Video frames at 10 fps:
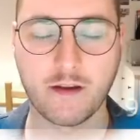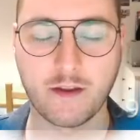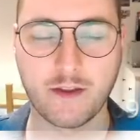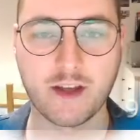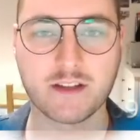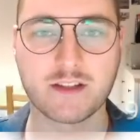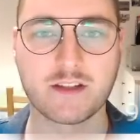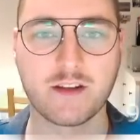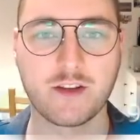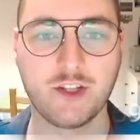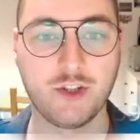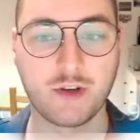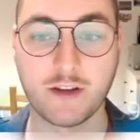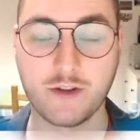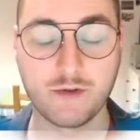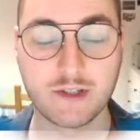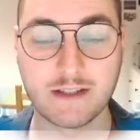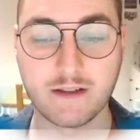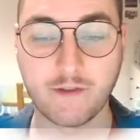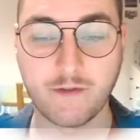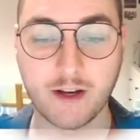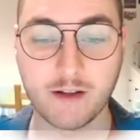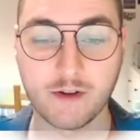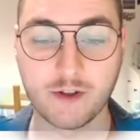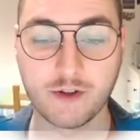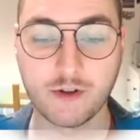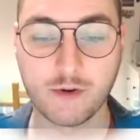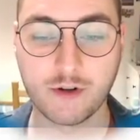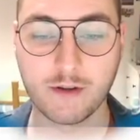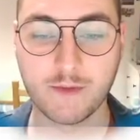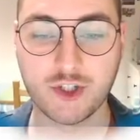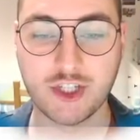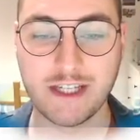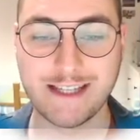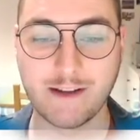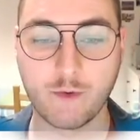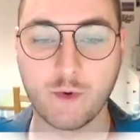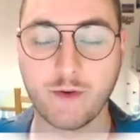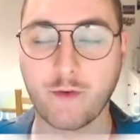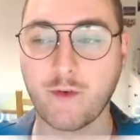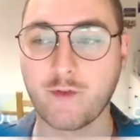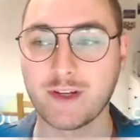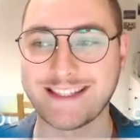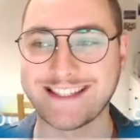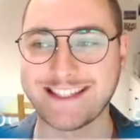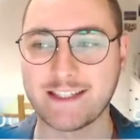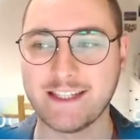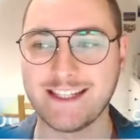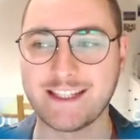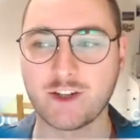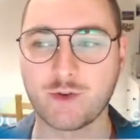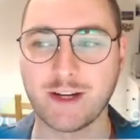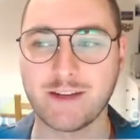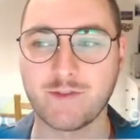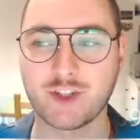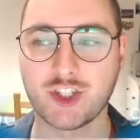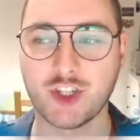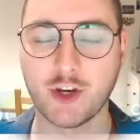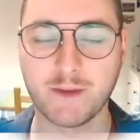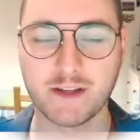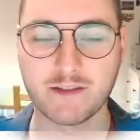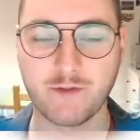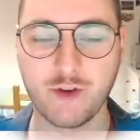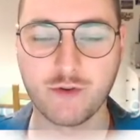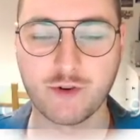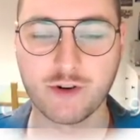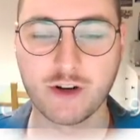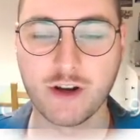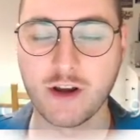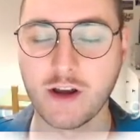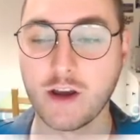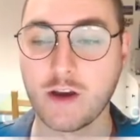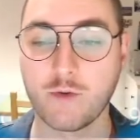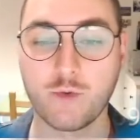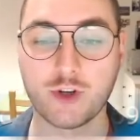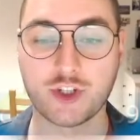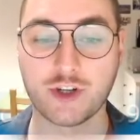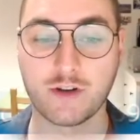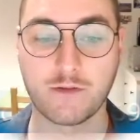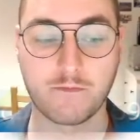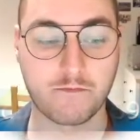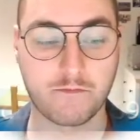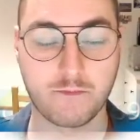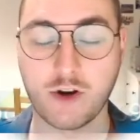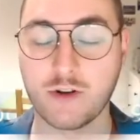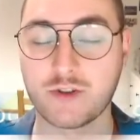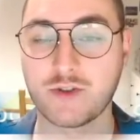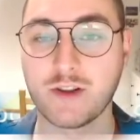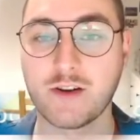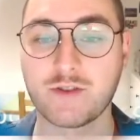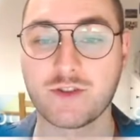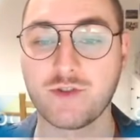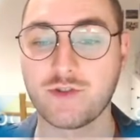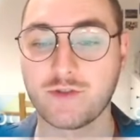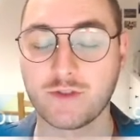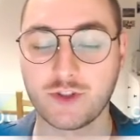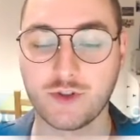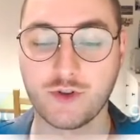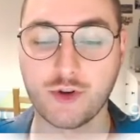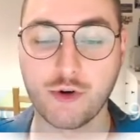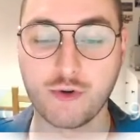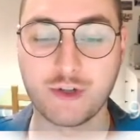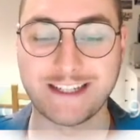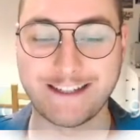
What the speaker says: Thus, you can use this file on your local machine with, for instance, the integrative genomics viewer, which also allows you to load